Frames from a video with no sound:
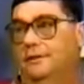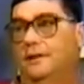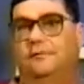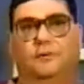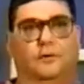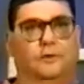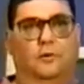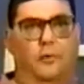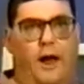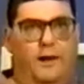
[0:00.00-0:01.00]
evil
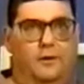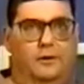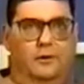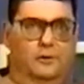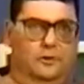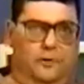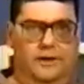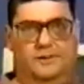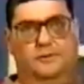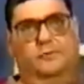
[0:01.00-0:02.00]
or a radical or a
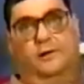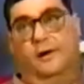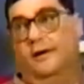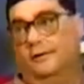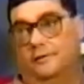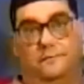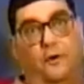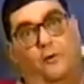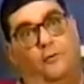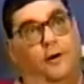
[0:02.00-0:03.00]
crazy or a nut or
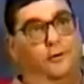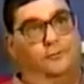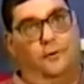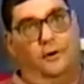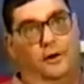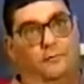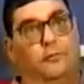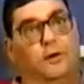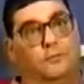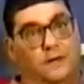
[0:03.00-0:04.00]
far right or far
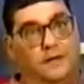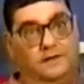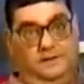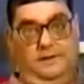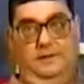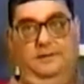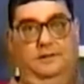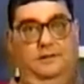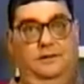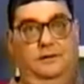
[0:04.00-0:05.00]
left. What it means
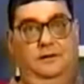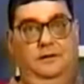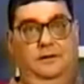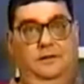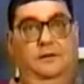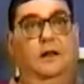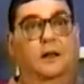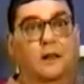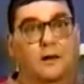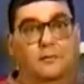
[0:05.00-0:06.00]
is you
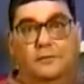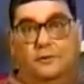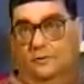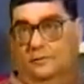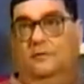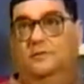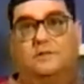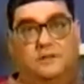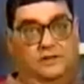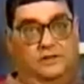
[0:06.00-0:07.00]
love your
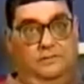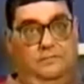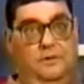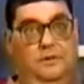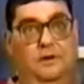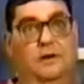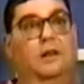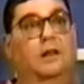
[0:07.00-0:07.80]
system. You